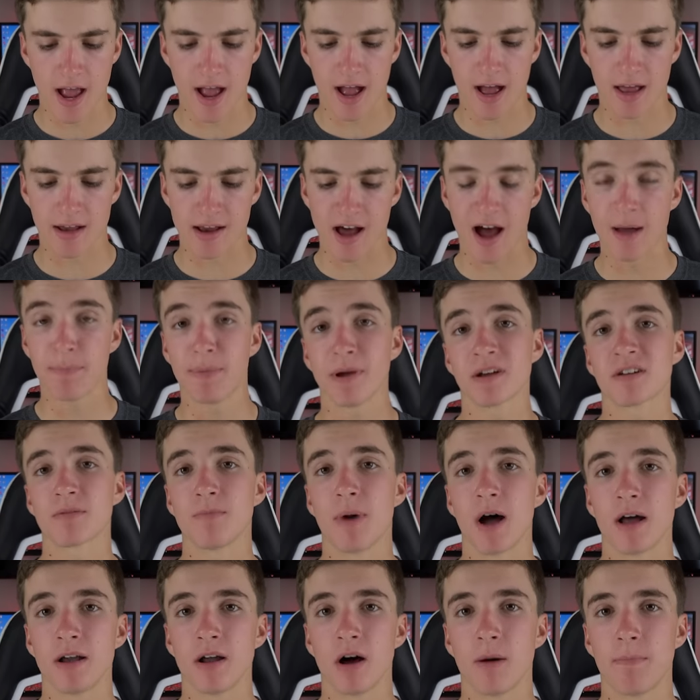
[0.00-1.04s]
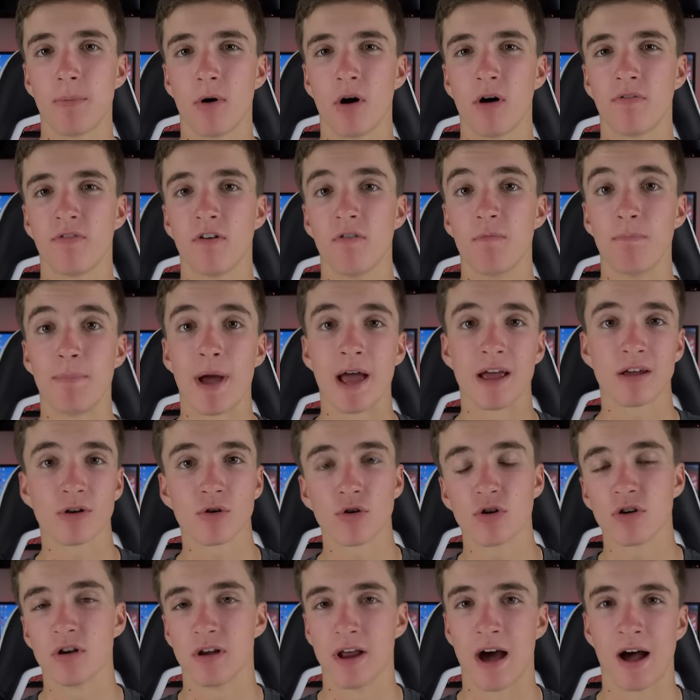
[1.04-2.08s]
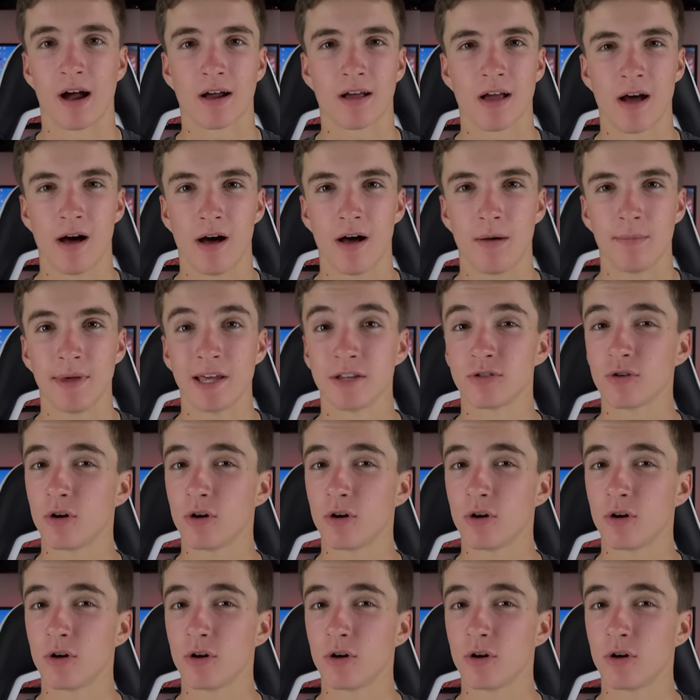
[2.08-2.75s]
And I picked mine up off of banggood.com.